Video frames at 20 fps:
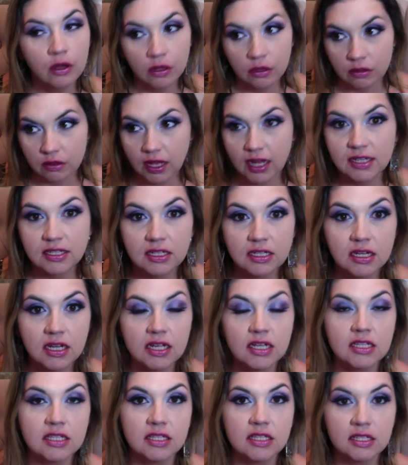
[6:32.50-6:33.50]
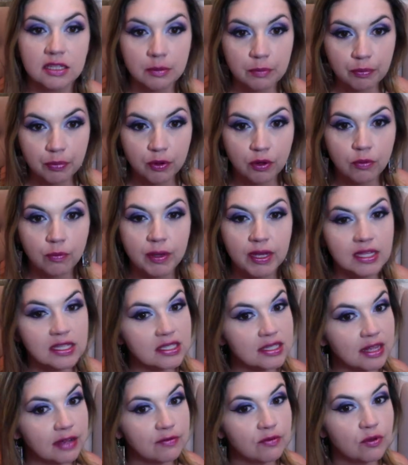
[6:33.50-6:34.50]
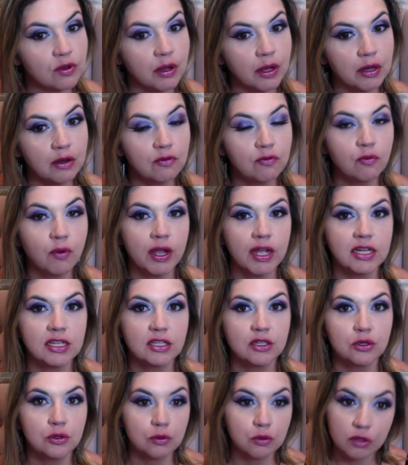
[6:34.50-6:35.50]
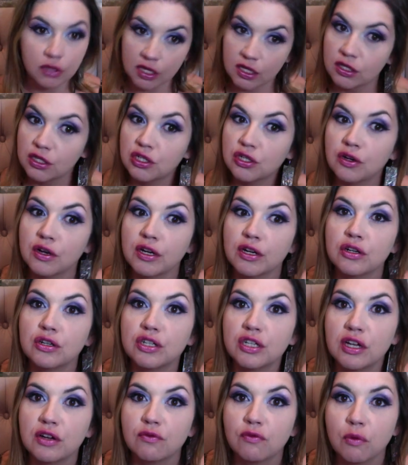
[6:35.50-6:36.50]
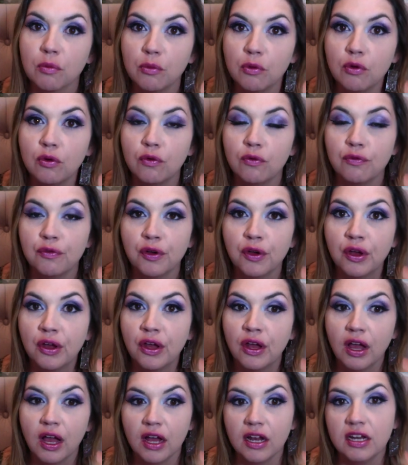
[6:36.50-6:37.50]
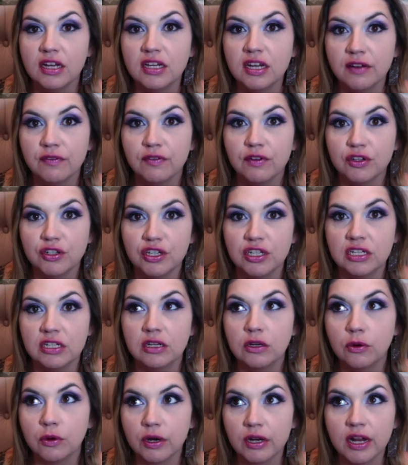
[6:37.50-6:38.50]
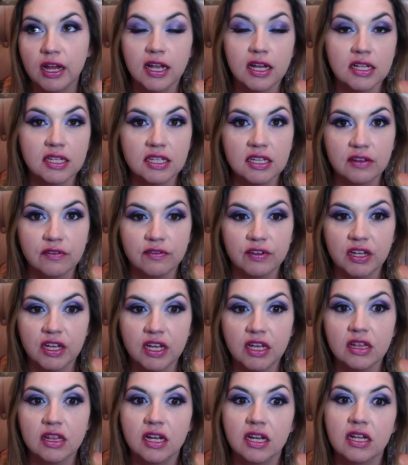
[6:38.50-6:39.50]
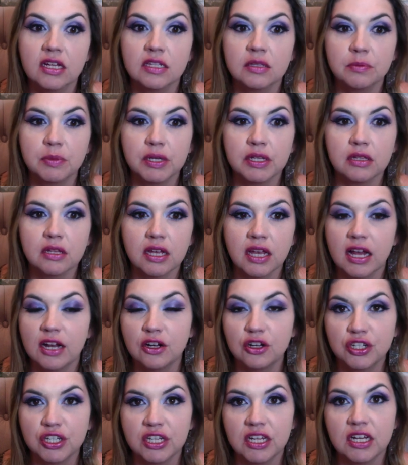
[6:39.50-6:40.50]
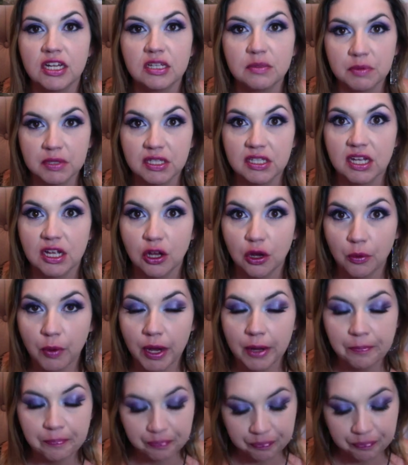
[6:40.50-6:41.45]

That's a nice, simple, base level kind of way to cleanse your energy and remove any divergent or negativity that has been like energy that has been sent your way.